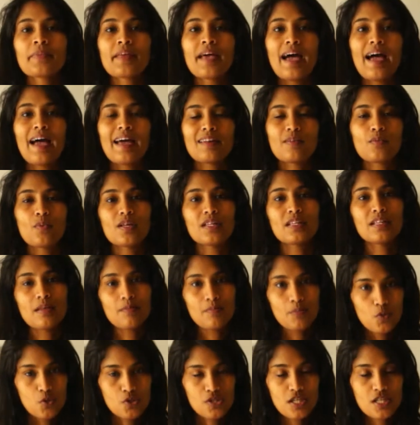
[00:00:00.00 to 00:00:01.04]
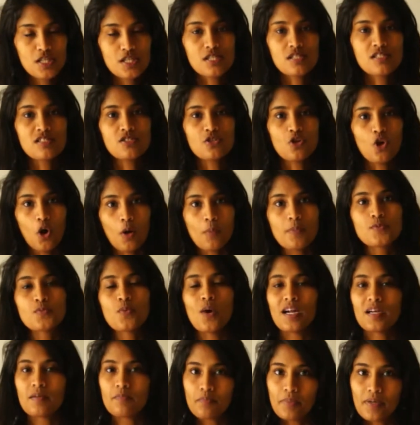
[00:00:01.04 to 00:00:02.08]
and when the music stops,
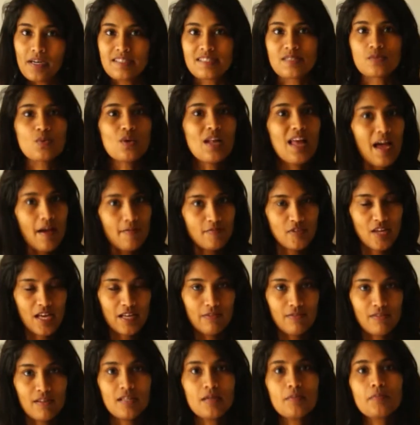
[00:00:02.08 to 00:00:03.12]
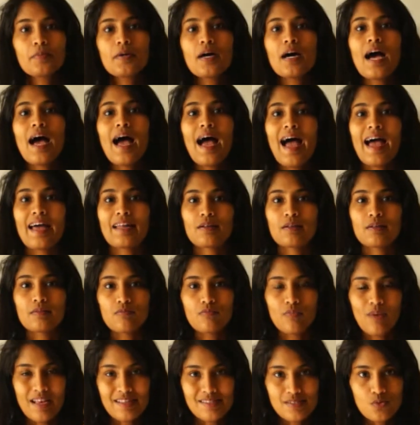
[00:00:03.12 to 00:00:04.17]
one person will have the envelope
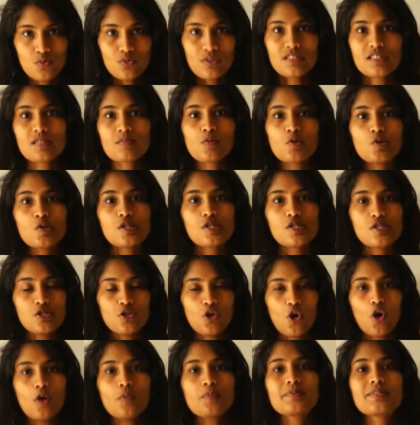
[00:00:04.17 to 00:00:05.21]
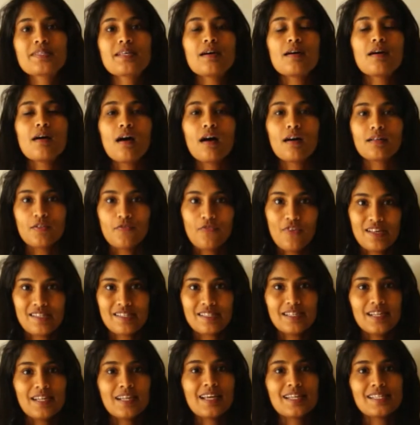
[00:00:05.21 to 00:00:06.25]
and as soon as the music stops, the
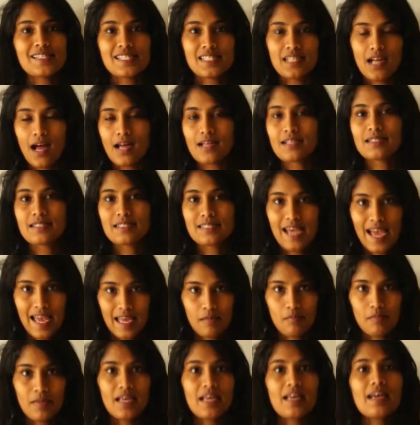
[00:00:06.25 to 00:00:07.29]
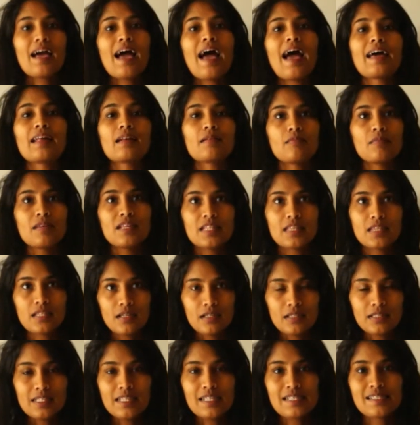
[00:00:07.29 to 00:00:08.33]
facilitator can start timing and in
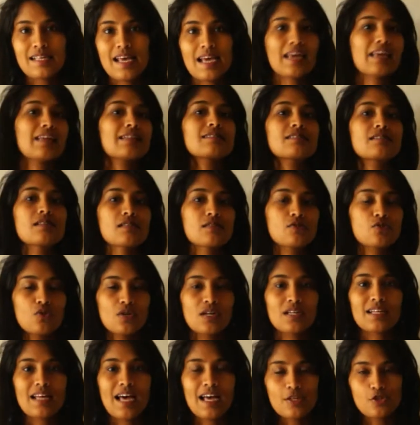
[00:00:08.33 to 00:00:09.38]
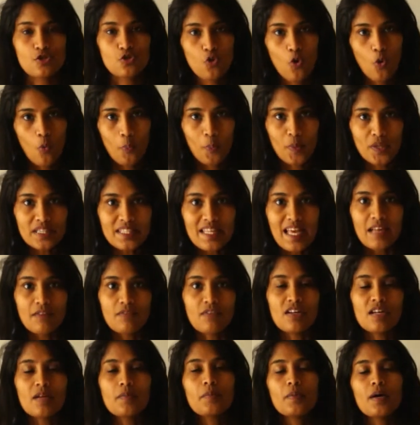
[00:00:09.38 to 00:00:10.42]
30 seconds the student has to open the
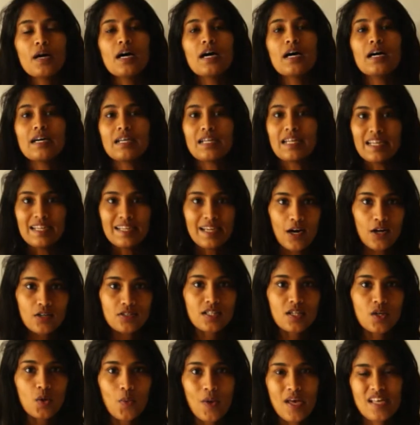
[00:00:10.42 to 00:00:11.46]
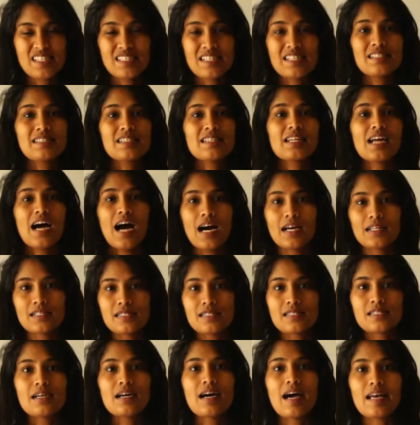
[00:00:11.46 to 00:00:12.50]
envelope, read out the questions and
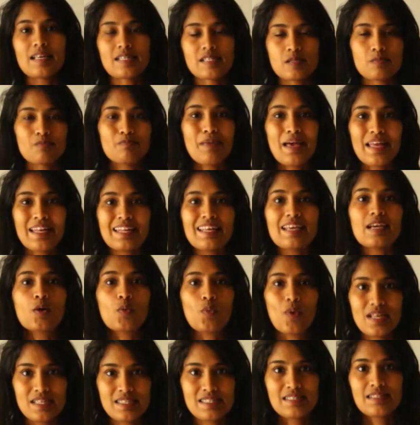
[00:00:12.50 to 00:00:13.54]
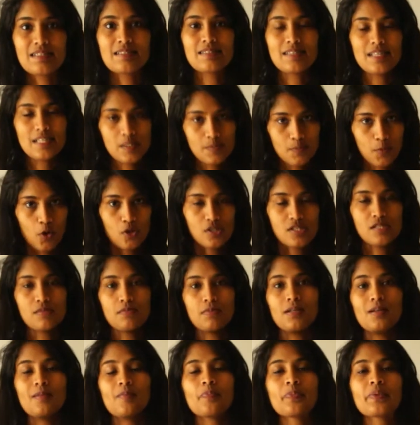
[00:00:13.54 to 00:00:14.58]
answer as many questions as
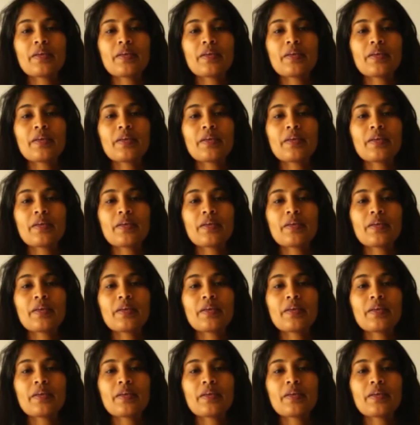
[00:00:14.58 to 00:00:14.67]
possible.